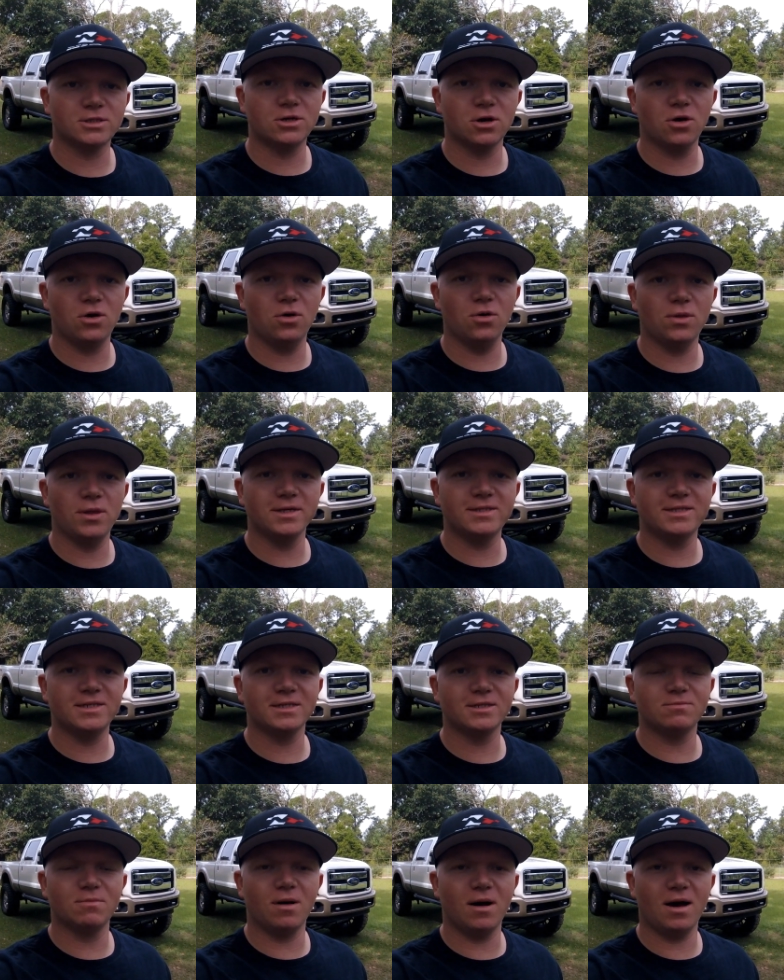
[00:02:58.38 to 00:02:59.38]
So this
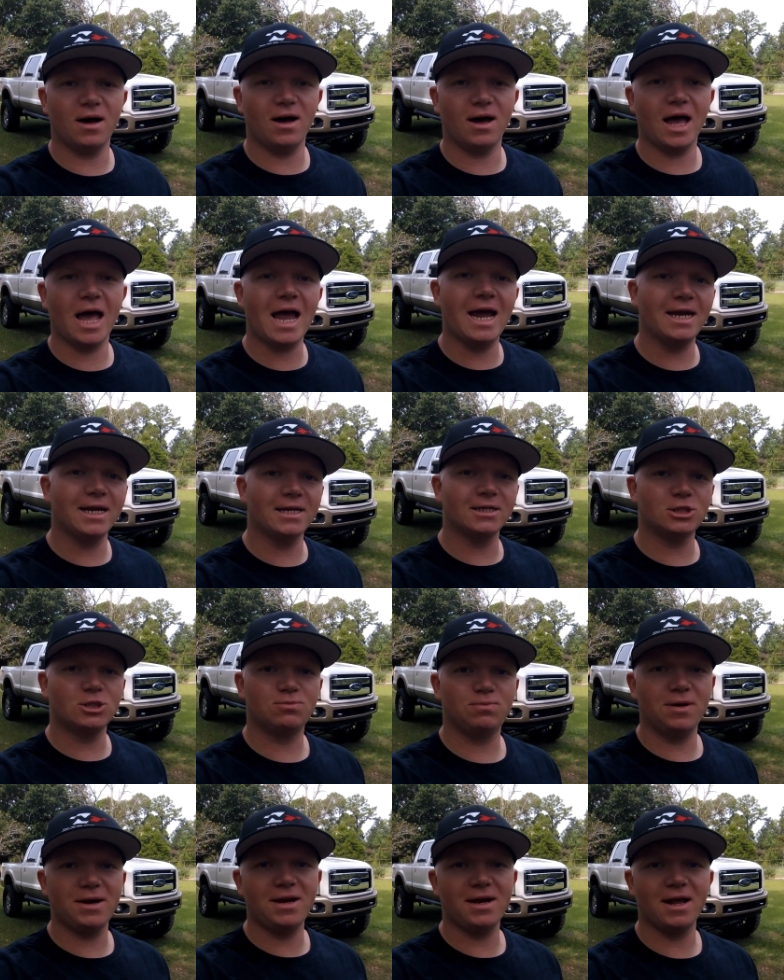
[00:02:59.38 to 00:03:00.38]
is my
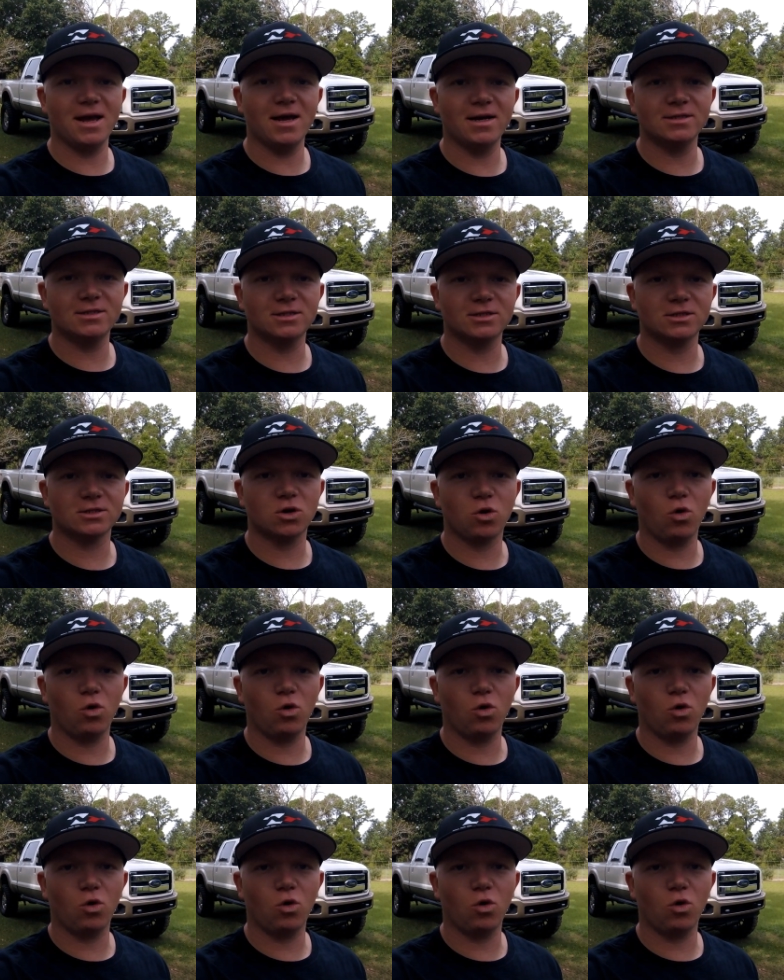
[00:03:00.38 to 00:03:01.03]
8-inch BDS